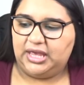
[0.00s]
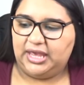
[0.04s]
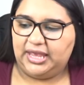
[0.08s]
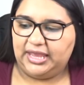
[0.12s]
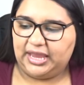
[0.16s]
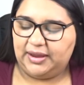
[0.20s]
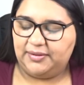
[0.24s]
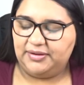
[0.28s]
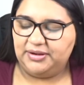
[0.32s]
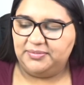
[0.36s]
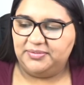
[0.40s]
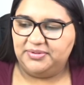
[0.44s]

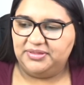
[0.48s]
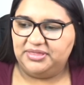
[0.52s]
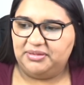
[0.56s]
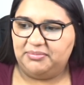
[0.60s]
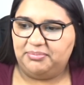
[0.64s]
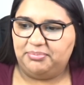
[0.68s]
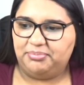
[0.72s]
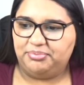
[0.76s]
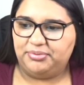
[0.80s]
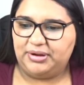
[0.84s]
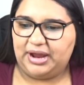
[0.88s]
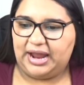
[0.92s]
can't remember
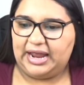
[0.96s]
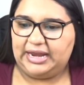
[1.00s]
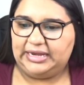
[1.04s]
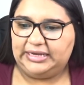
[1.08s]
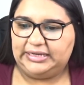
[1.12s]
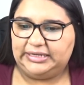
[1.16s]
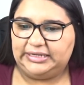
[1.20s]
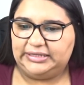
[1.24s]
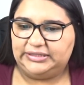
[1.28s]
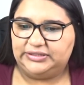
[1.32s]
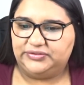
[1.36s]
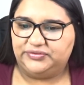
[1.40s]
the
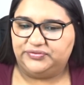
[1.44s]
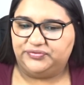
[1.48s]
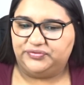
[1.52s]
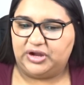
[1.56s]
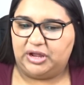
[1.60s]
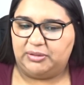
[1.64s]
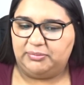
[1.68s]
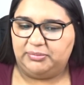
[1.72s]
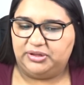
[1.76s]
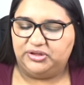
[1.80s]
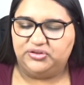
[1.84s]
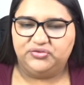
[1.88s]
brand it's
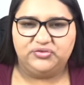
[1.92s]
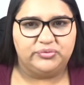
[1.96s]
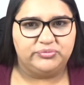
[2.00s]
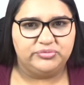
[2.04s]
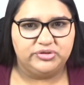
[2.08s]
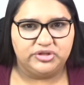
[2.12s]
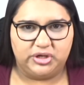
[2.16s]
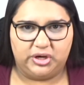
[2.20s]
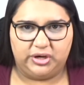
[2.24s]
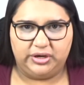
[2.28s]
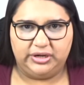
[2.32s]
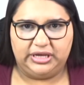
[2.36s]
from. It's from
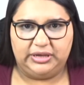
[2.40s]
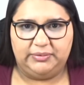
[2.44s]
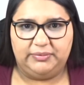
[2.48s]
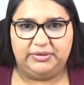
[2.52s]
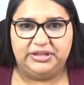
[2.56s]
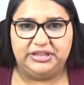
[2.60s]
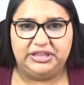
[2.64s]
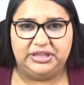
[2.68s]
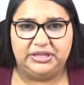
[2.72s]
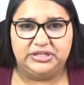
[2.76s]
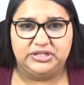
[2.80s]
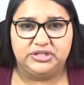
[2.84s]
Target,
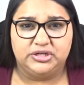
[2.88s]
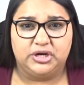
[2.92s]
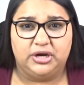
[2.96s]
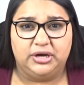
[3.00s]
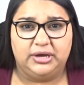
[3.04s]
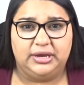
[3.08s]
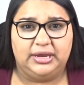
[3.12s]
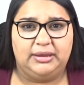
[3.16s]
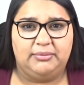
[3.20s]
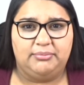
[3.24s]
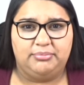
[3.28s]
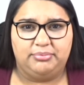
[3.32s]
one of the
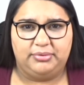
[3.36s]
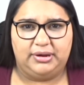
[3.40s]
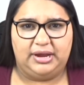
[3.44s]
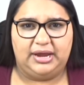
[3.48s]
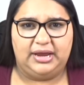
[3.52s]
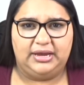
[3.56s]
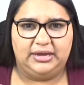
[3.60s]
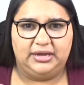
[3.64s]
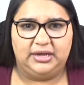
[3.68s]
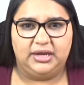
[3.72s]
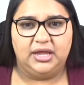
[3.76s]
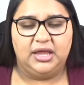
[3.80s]
Target
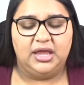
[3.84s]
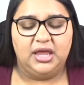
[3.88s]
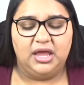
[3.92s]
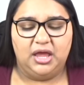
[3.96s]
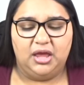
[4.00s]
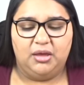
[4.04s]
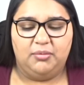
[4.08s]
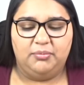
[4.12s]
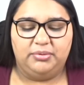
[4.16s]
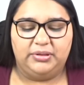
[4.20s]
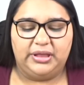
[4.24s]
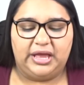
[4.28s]
brand
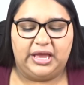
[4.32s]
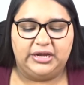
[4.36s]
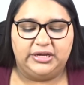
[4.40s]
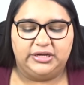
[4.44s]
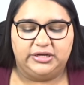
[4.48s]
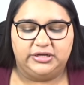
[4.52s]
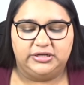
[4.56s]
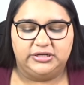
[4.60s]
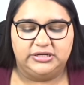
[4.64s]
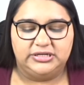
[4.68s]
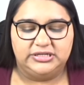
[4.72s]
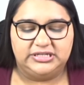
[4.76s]

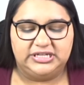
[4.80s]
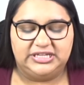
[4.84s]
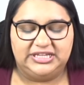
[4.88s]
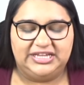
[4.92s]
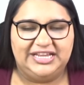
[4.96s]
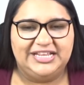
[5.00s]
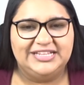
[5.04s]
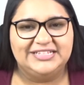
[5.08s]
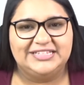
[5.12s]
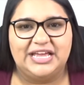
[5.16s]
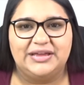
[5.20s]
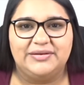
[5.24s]
planners, and the
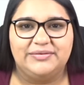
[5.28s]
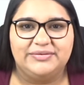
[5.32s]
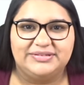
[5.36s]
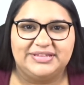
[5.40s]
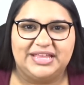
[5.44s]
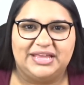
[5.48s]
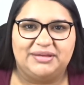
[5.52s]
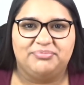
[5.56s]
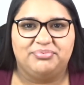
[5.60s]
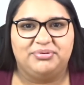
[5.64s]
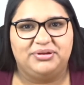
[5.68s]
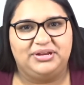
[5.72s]
inside was
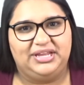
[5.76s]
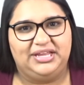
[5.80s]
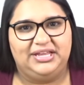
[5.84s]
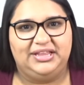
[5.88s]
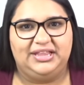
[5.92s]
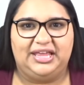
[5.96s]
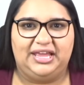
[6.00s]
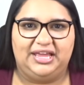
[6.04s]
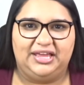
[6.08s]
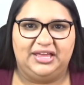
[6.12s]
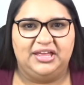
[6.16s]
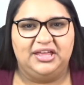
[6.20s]
like pretty
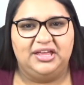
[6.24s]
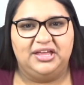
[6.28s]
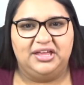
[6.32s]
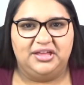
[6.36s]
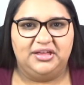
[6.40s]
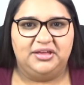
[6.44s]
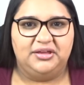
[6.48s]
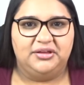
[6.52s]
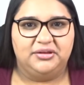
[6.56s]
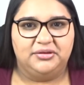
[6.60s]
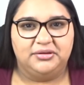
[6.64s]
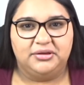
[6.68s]
like
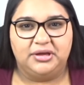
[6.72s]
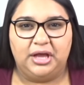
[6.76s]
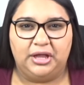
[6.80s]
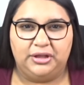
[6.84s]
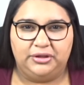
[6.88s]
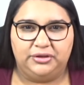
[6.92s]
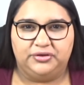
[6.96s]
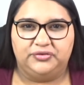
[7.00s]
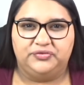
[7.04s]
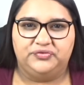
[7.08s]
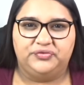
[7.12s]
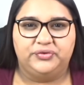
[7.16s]

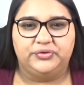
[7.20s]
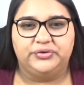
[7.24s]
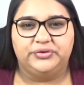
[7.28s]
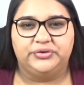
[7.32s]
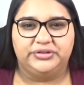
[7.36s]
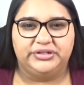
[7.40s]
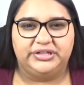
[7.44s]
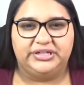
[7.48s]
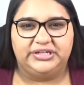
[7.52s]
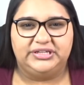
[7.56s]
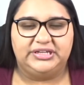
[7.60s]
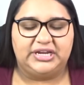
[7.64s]

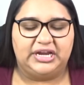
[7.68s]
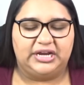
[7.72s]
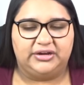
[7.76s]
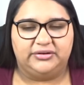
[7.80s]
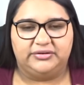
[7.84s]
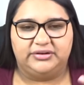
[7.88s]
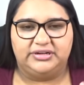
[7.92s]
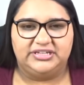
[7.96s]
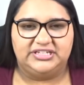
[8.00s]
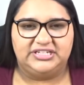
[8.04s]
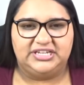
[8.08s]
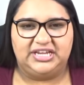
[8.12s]
colorful and
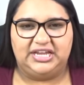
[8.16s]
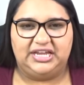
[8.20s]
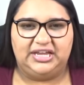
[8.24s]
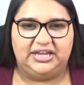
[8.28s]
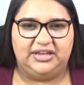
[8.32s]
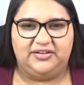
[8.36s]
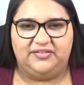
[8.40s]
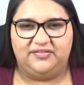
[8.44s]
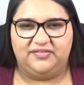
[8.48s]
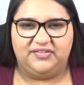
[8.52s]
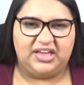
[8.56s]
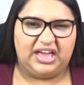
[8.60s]

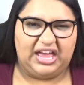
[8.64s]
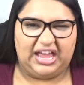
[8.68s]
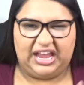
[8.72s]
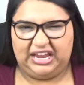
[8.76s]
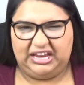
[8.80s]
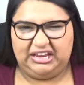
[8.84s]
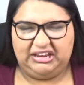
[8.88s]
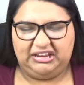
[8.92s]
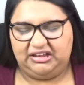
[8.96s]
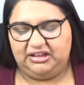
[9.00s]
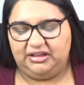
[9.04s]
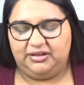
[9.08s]
decorative
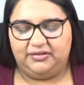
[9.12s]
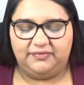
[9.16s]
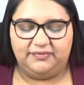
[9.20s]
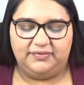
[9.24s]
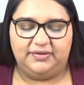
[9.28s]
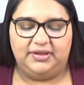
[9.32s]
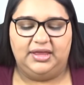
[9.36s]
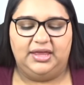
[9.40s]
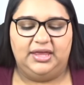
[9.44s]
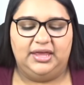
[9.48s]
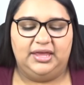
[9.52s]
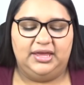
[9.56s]
kind of.
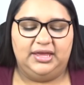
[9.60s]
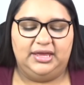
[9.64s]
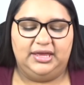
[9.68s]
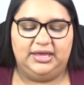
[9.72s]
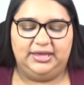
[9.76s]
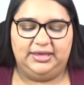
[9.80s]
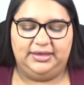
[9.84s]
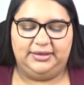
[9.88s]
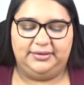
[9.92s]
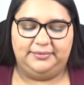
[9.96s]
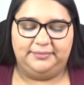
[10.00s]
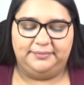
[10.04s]

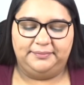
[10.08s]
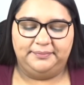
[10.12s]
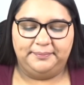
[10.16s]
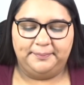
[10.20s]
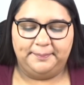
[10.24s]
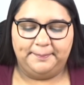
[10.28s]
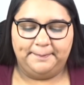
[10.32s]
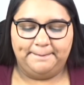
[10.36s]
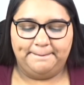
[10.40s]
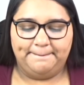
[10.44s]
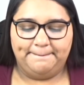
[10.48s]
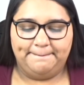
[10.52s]

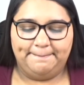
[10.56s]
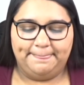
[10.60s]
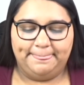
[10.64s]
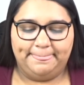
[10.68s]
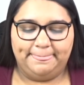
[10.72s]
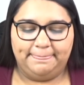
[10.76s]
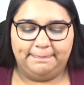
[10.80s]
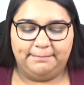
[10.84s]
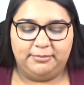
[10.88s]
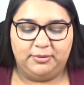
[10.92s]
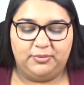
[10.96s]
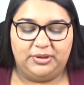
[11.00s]

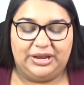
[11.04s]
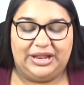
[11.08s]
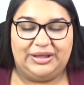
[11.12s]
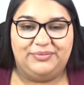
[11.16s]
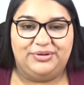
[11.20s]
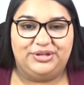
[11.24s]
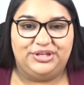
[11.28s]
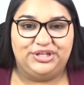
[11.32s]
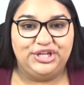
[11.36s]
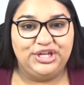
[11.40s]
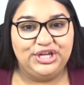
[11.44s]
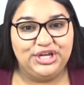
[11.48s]
But what I
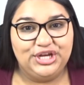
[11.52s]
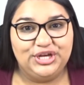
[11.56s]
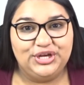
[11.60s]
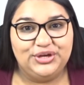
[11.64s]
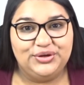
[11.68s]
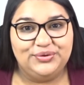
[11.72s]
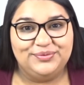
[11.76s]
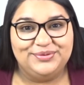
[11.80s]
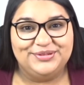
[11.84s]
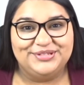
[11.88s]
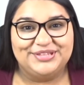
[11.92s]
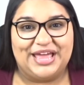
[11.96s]
would
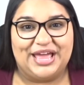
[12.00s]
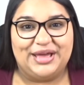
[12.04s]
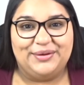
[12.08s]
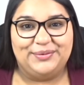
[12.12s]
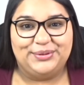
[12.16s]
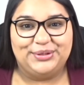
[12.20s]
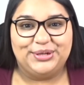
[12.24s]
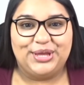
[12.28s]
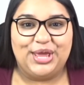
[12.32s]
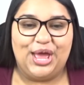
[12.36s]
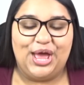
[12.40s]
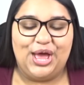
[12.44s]
do was I
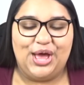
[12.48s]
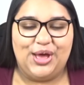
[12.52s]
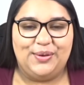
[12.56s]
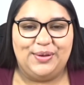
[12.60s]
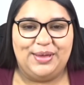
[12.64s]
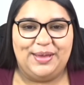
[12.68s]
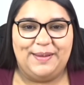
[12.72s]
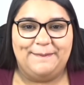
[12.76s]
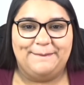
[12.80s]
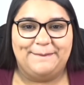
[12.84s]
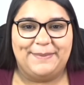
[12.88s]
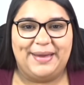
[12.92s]
would go
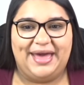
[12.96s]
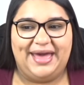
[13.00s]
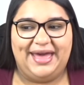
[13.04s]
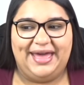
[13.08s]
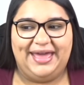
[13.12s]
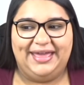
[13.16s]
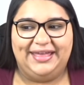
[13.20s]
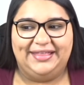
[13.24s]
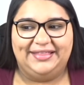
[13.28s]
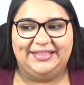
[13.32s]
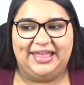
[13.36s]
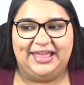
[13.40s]
and
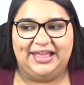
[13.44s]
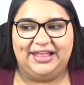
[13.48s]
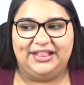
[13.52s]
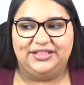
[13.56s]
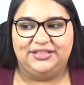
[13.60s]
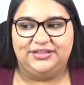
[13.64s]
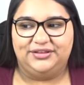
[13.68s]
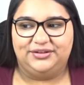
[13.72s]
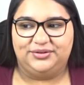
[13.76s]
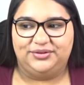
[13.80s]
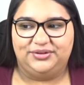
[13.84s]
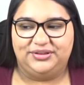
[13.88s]
buy like
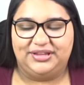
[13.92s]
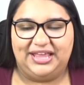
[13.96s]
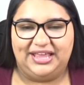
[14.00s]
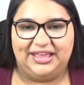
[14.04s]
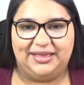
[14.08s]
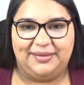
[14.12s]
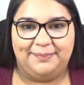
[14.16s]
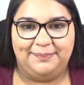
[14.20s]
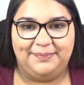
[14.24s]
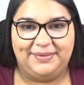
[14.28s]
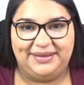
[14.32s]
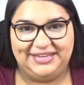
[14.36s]
little
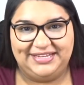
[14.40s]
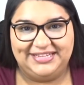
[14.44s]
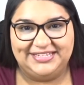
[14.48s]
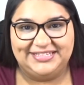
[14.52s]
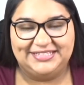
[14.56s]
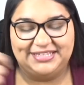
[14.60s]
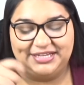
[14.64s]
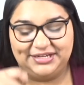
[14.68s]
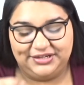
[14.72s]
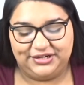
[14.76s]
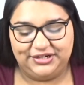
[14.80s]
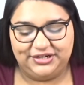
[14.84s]
like mini
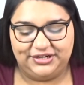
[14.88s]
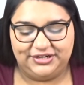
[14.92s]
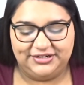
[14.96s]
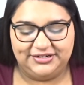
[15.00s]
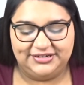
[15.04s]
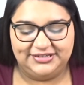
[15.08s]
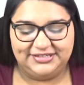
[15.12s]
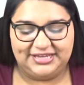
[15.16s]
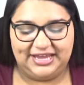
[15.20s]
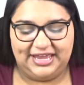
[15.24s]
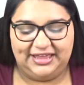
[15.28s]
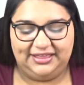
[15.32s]

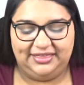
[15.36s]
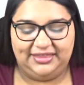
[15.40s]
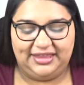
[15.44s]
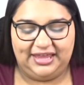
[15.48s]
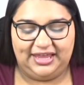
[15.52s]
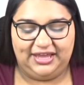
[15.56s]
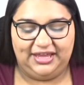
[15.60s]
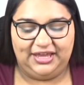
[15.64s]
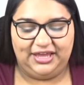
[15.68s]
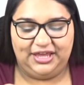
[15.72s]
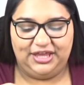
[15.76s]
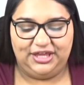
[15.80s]
stickers and
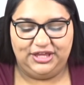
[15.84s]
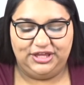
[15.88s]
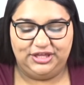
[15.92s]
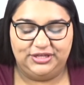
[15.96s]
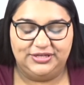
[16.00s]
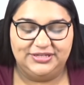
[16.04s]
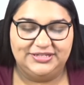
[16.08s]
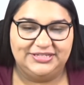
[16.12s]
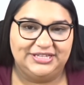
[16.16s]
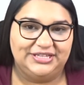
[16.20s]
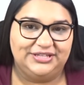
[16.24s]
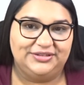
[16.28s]
like
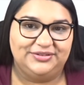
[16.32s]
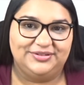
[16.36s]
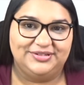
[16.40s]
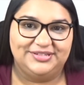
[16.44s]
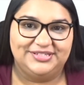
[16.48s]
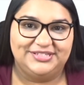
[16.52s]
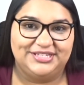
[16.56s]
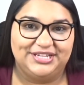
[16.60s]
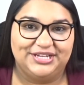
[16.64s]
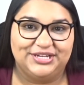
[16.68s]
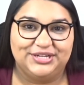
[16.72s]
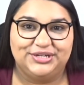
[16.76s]
use little
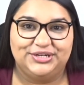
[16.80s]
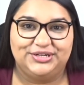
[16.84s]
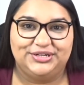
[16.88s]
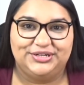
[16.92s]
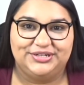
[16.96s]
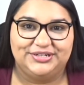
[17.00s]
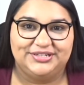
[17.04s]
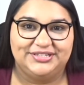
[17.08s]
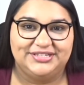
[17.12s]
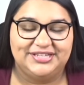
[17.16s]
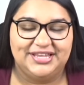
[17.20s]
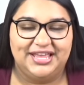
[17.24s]

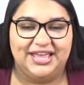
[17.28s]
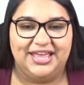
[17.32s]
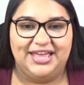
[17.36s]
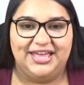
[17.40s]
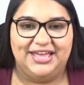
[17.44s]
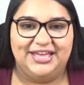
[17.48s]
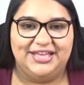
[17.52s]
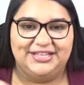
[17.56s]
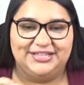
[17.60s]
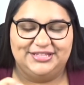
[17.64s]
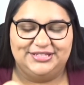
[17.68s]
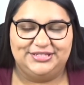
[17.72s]
stickers
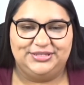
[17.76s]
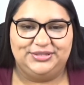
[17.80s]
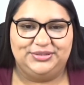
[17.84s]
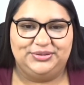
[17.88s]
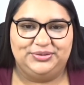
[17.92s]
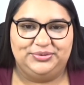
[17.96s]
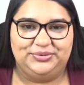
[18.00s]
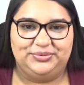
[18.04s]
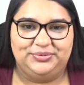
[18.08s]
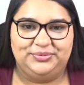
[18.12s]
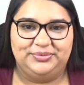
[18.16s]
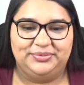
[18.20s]

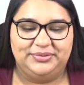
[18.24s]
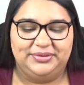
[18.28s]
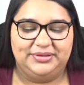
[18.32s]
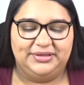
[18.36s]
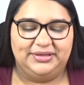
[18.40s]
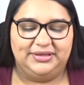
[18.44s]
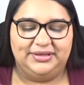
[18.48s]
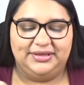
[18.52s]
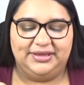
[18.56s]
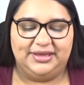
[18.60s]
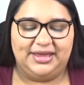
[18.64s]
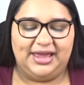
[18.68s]
to
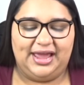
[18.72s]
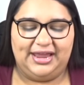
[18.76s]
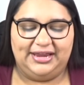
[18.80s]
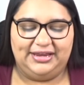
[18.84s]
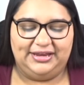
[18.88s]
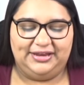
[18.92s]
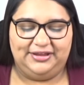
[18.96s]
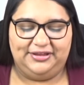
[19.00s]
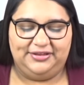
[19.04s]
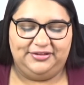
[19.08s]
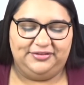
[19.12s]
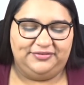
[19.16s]

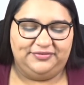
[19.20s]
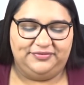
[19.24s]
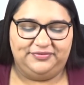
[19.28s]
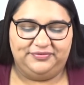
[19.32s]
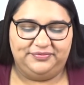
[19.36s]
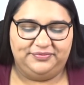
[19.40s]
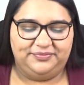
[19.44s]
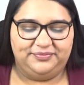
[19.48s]
kind of